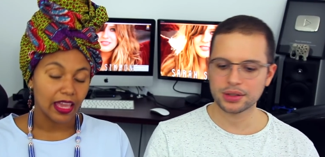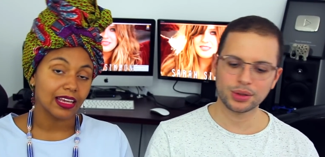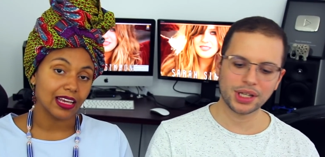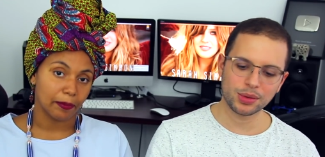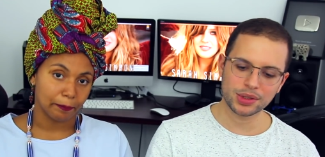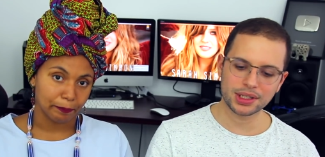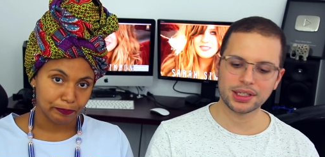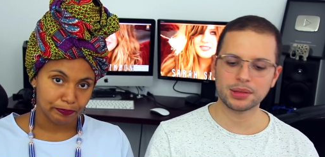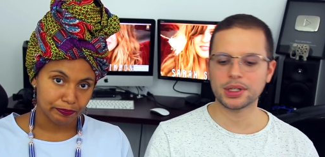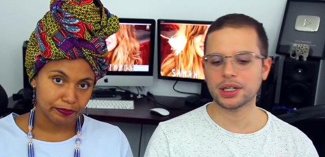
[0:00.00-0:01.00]
Speaker 1: so that was a
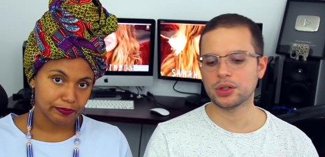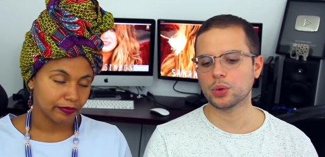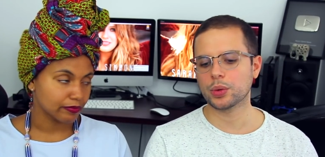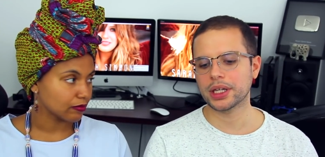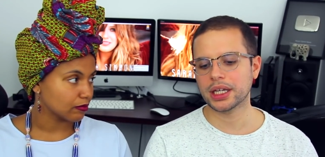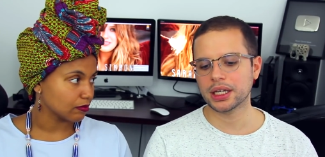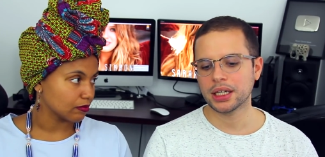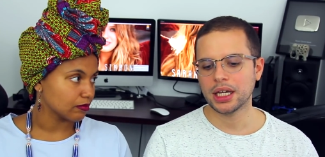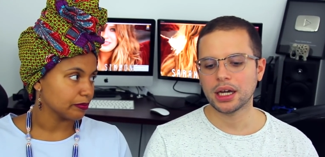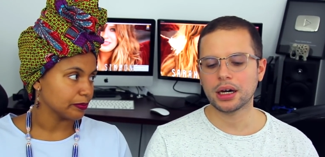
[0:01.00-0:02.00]
little bit
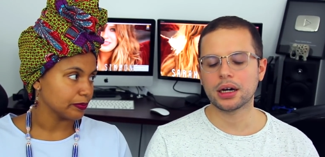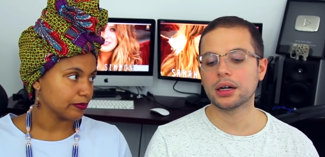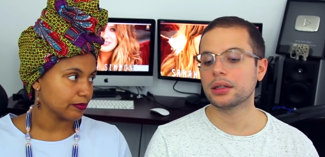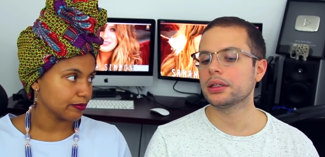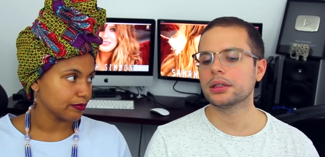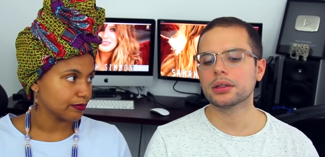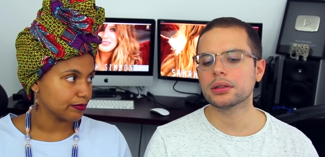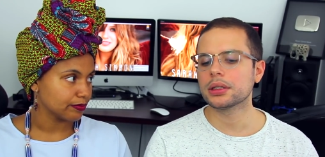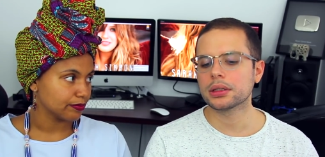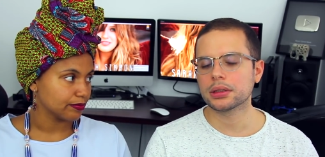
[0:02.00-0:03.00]
annoying.
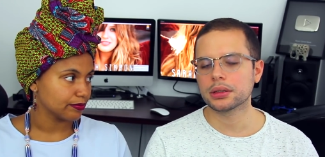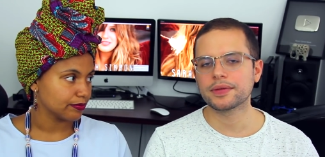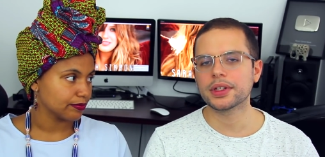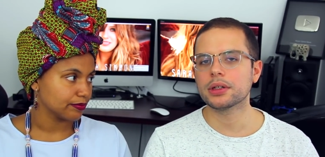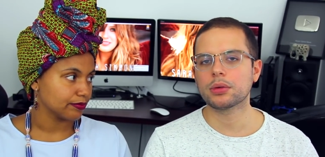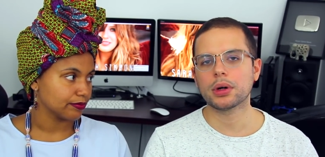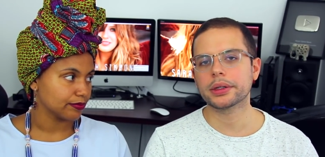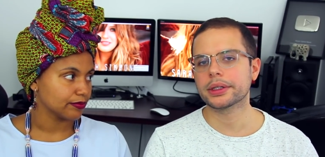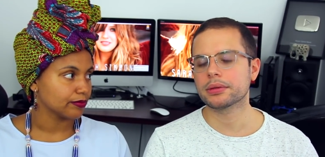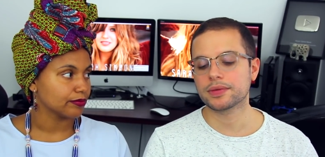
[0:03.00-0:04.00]
The video
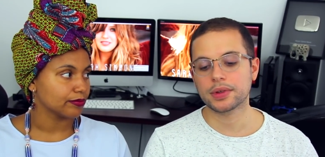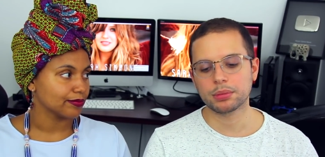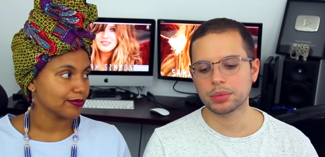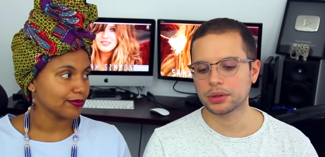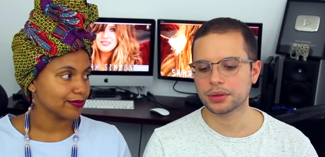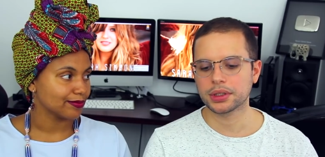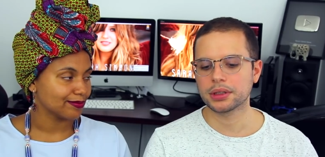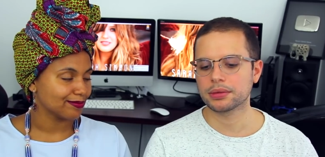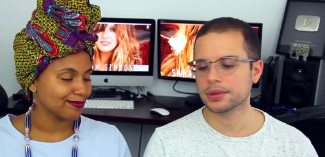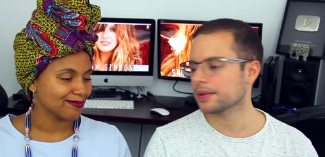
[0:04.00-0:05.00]
quality was very blurry.
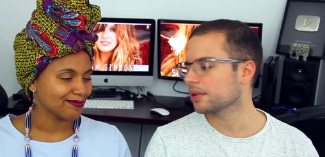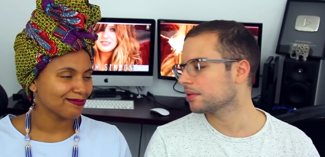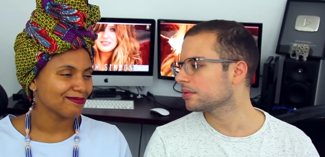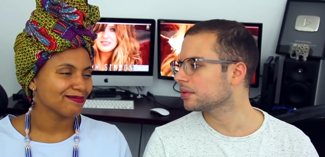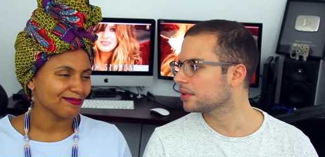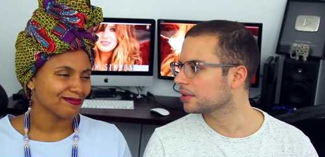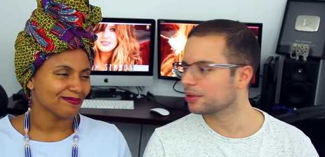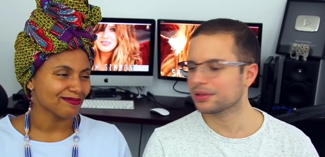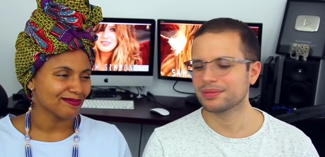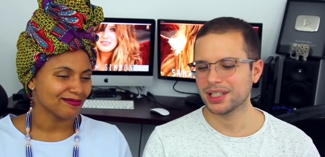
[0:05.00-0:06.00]
It was very
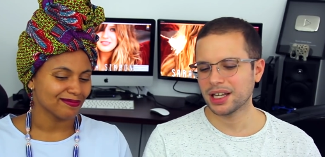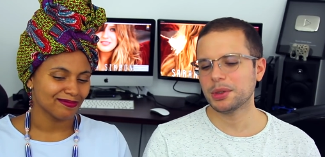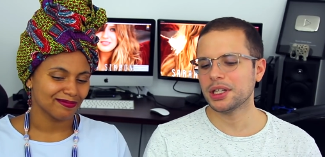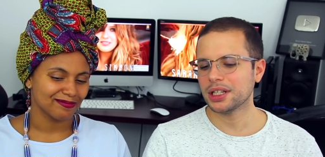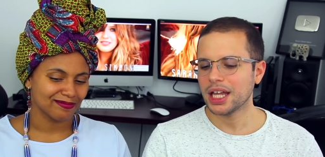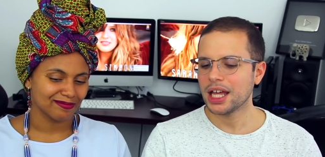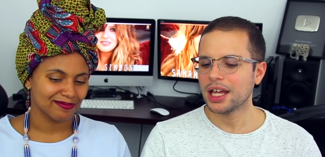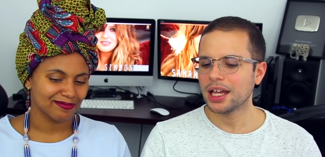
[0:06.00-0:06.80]
I mean,